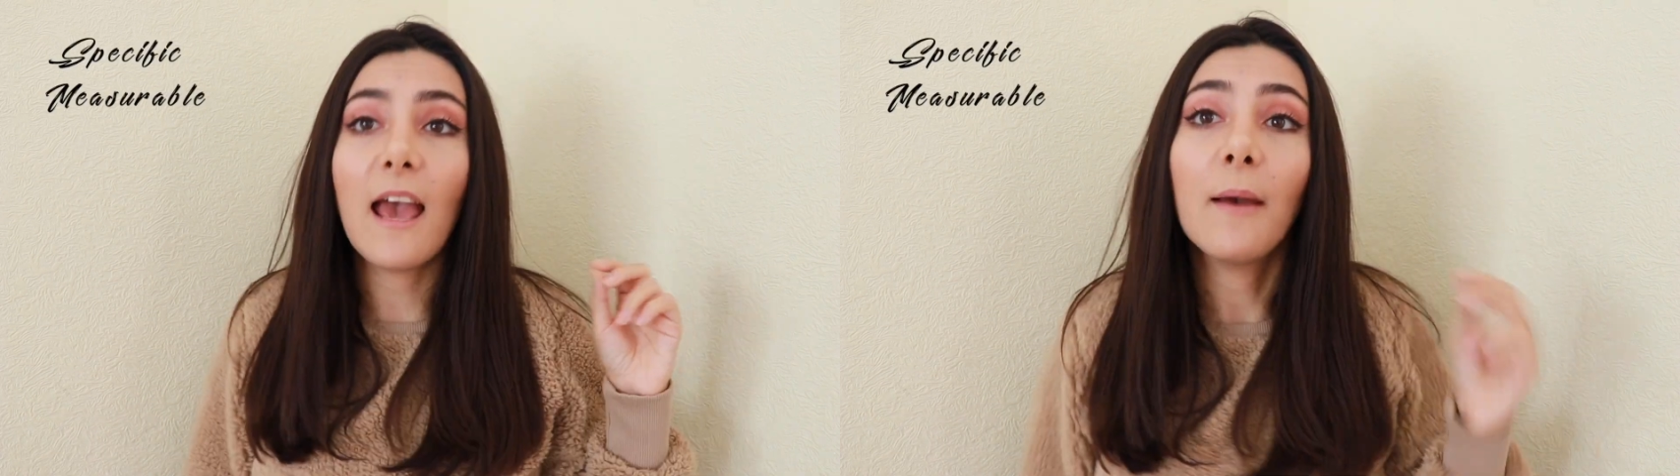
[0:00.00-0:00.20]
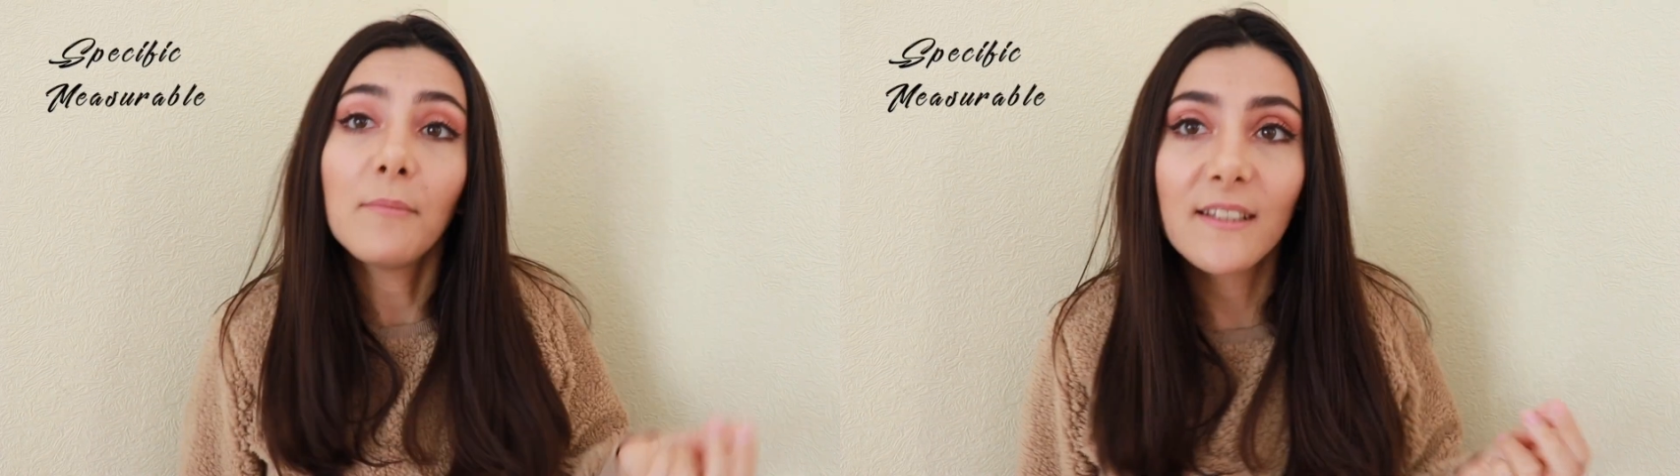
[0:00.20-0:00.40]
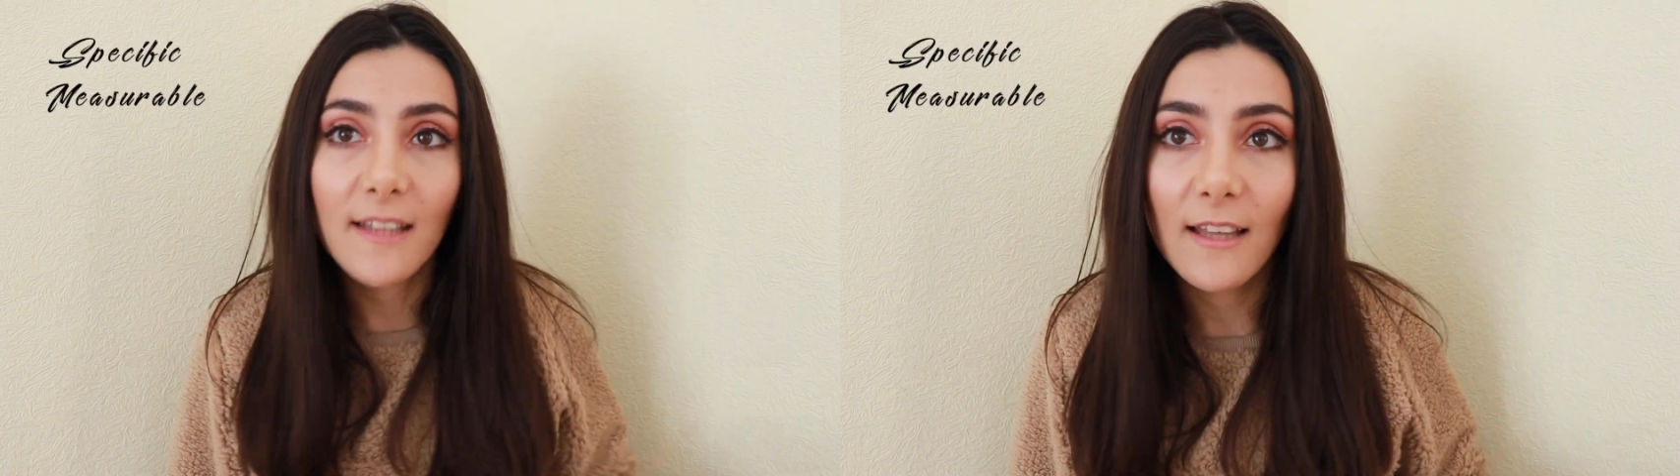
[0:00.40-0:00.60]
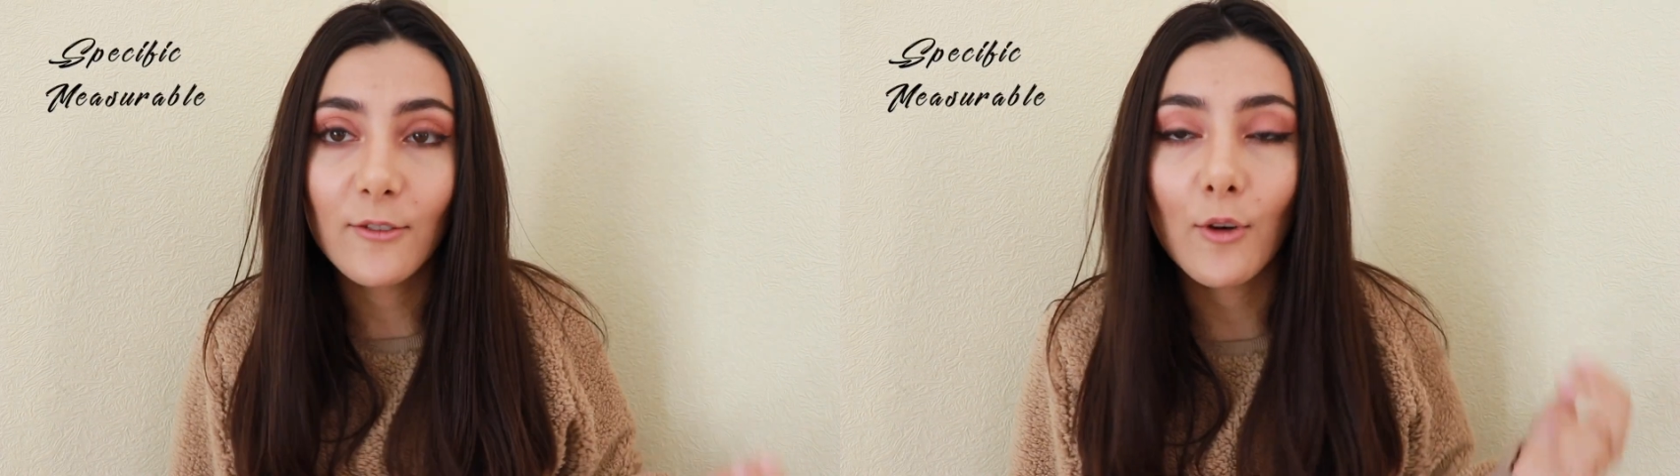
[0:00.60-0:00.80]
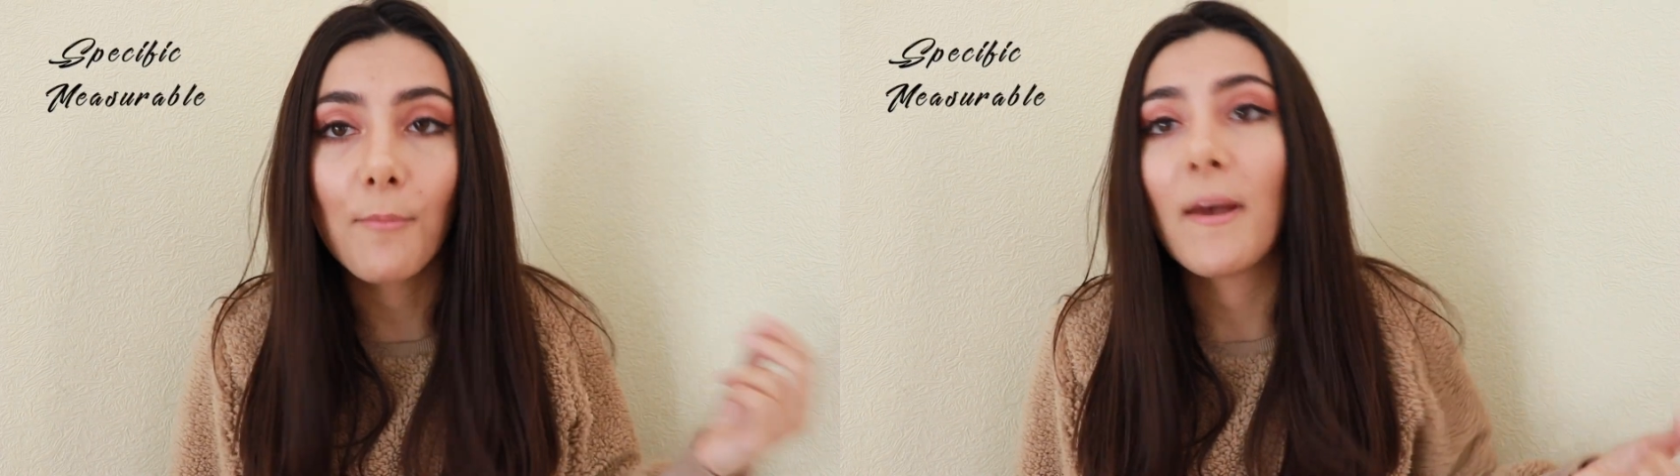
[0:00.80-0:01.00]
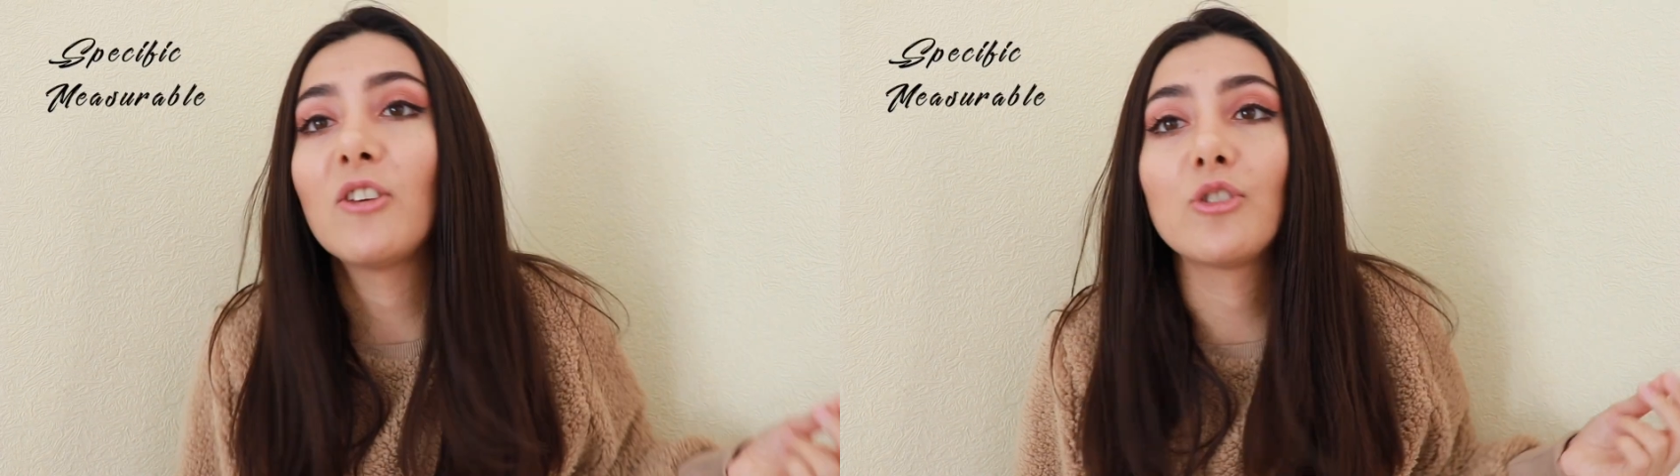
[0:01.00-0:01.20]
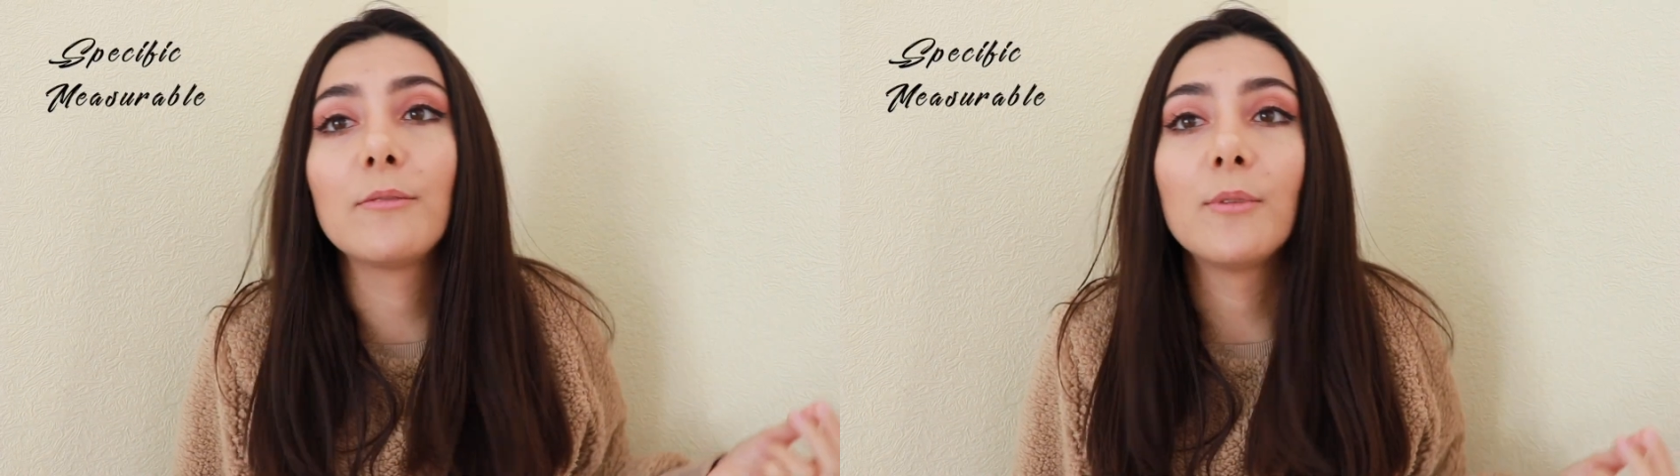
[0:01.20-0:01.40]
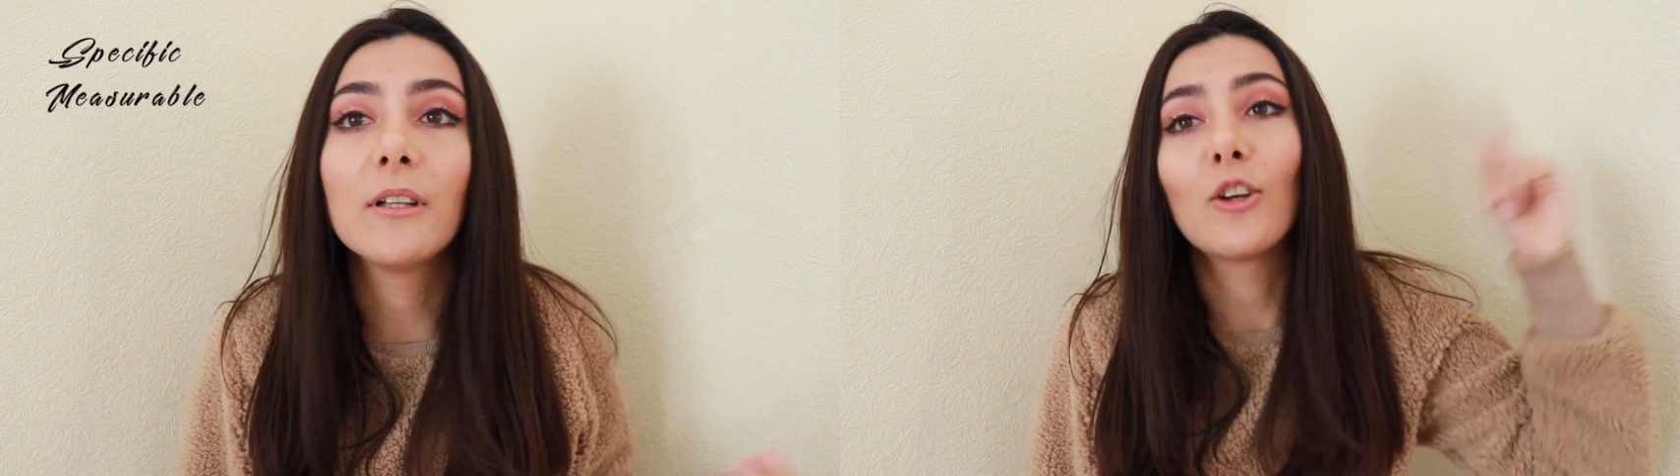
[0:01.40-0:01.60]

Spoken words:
M stands for measurable.